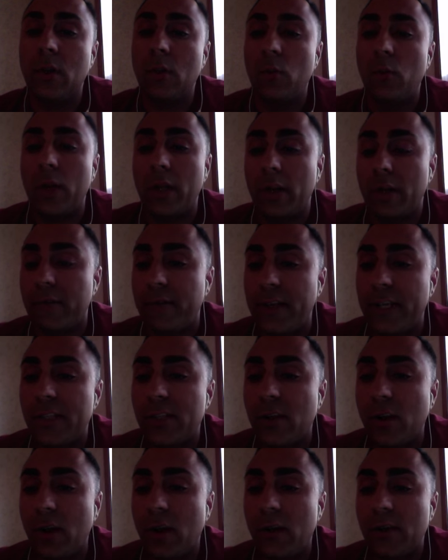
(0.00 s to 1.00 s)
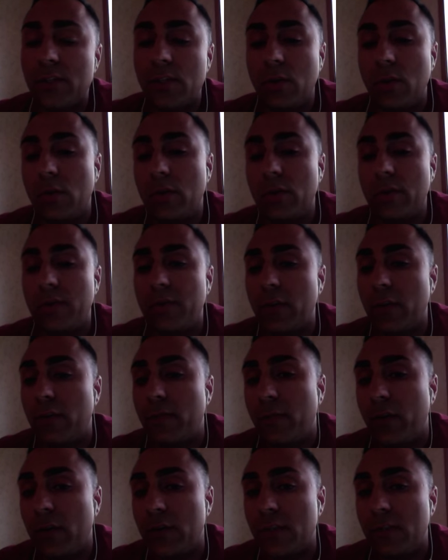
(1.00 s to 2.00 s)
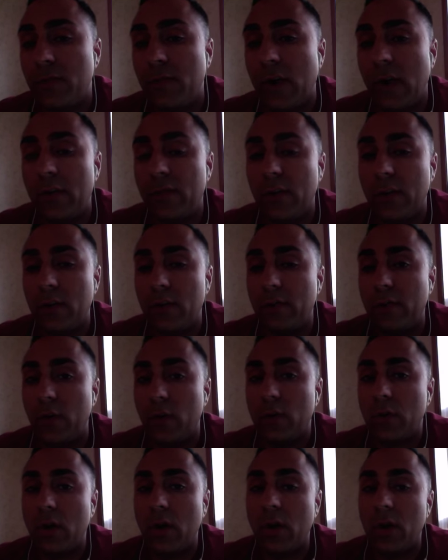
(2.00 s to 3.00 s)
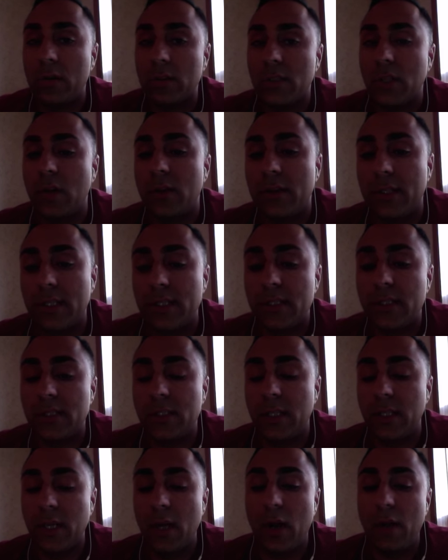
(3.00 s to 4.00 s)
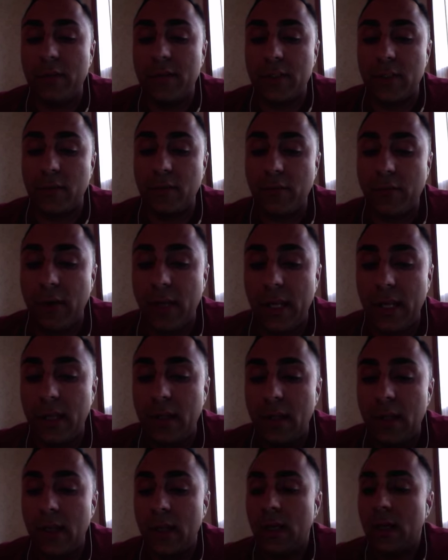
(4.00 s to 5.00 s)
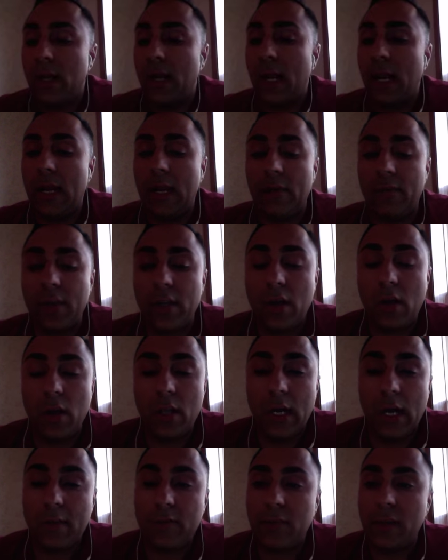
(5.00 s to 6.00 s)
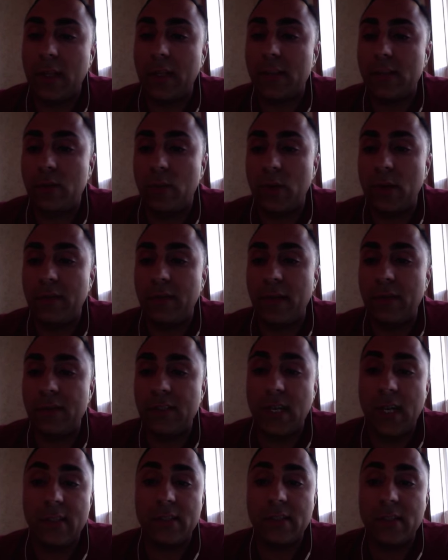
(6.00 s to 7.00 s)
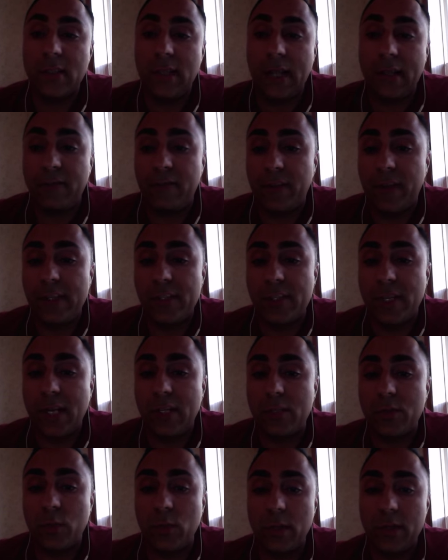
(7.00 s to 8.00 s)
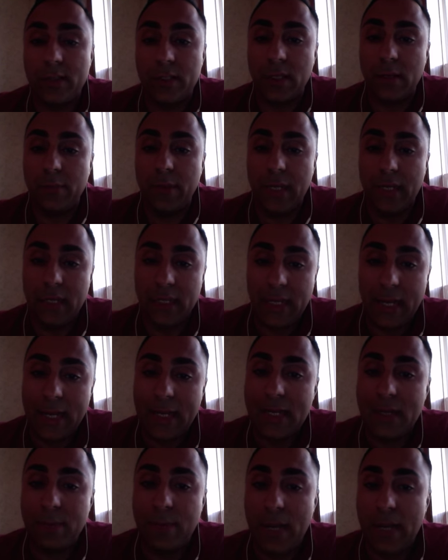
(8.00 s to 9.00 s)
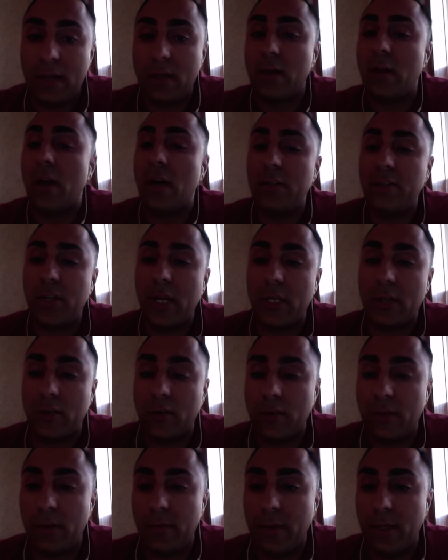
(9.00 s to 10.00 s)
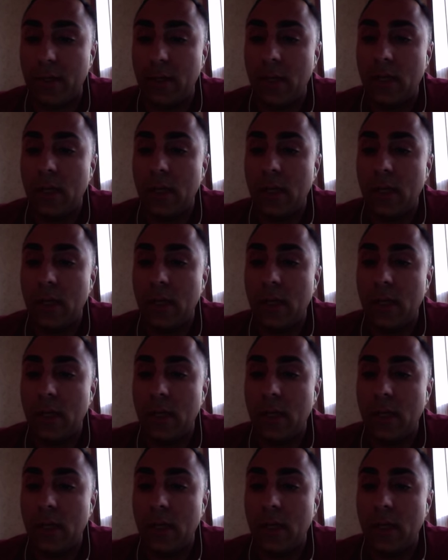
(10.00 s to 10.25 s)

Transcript: what your fees are. So if your first 500 phone calls long distance in the office are free, and every call after that is 25 cents, that fee schedule is going to be in the independent contractor agreement.